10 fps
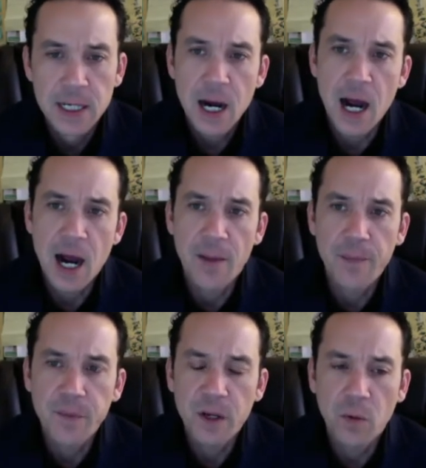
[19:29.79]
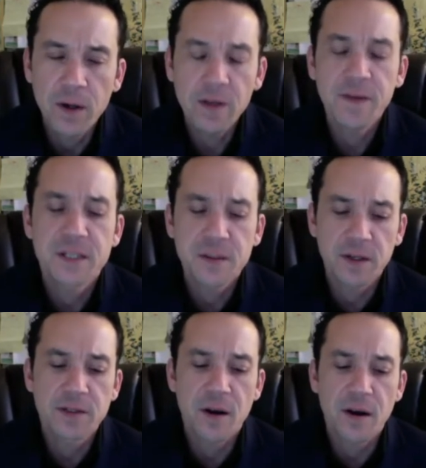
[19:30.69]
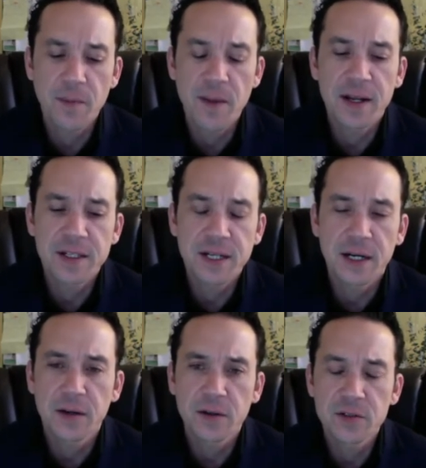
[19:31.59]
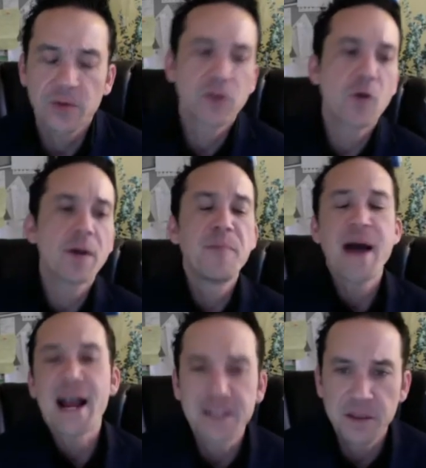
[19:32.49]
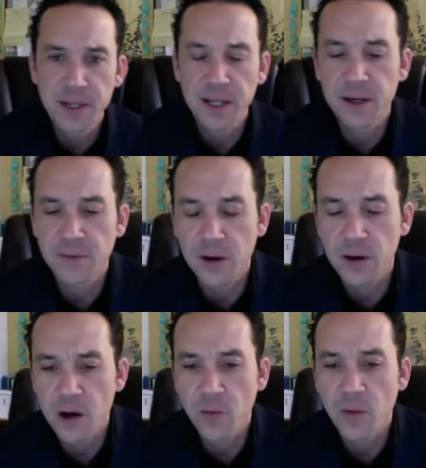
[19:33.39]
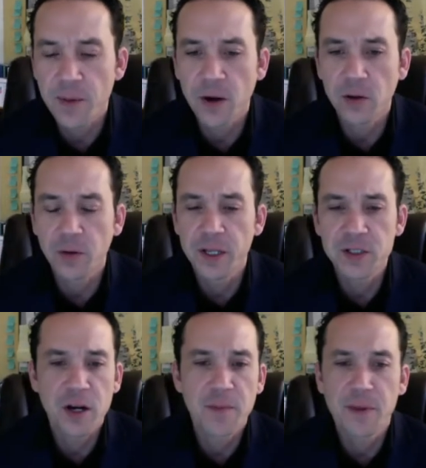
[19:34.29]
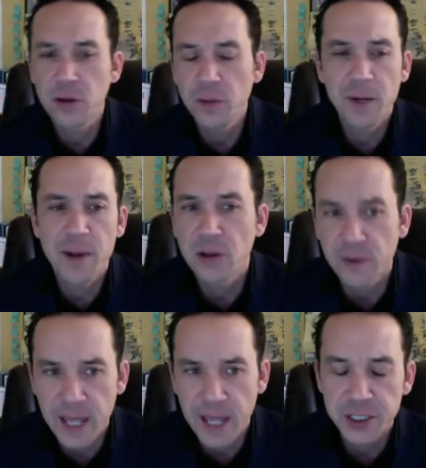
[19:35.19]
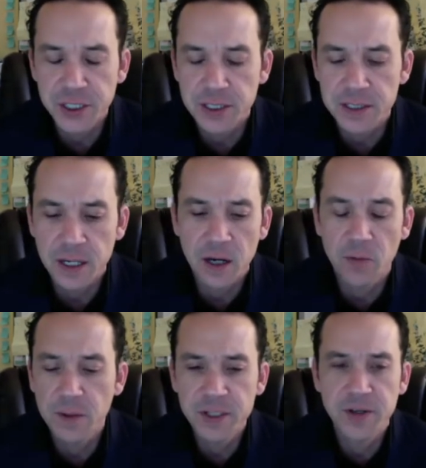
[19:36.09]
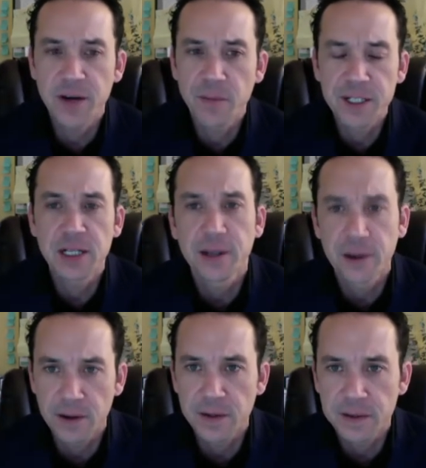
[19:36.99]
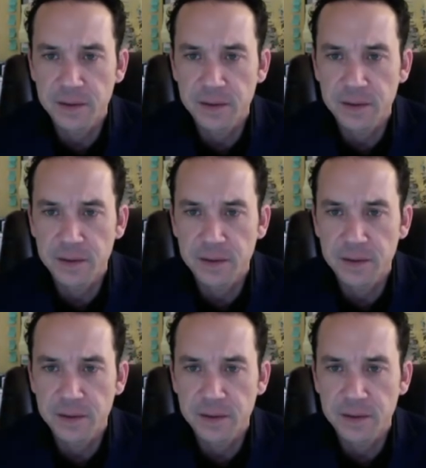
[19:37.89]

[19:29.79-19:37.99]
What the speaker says: One of the things I want to talk about is kind of sort of going back to the beginning of our webinar a little bit, talking a little bit about location, because I want to make sure everybody's clear on this.